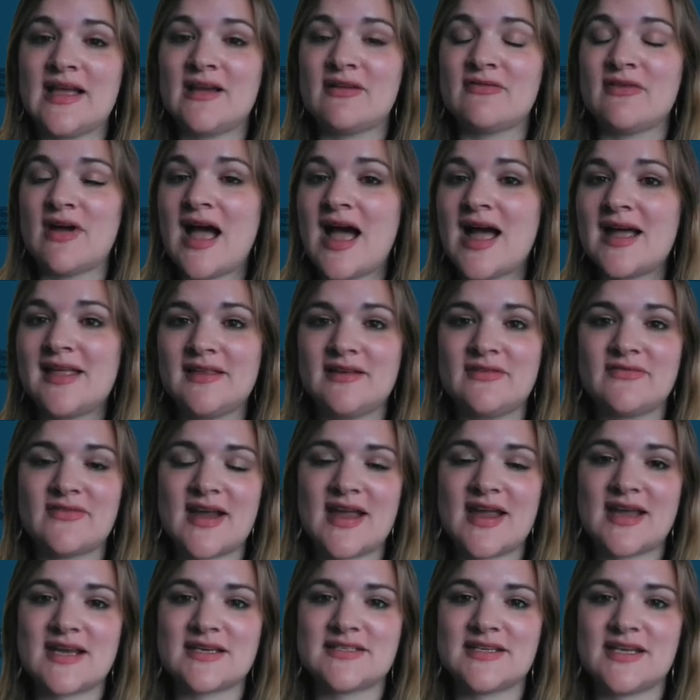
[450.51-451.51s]
highly
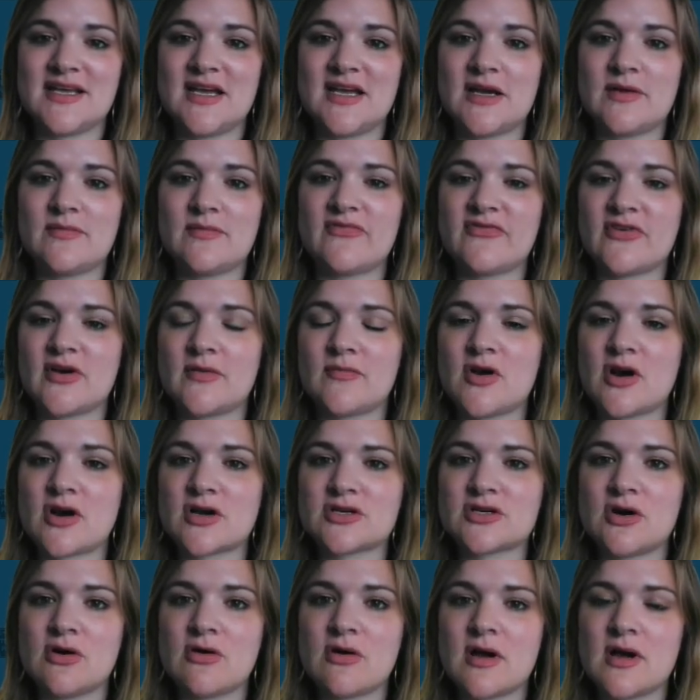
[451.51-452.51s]
ranked from
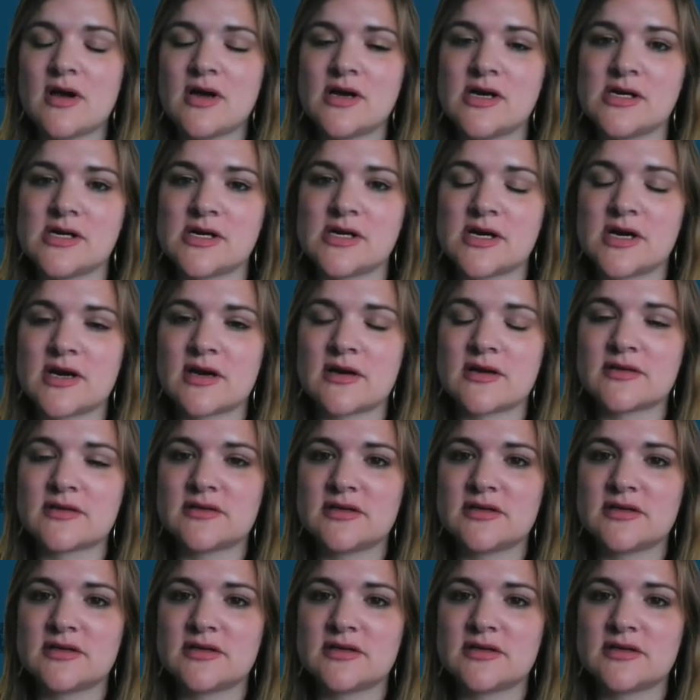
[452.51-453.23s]
our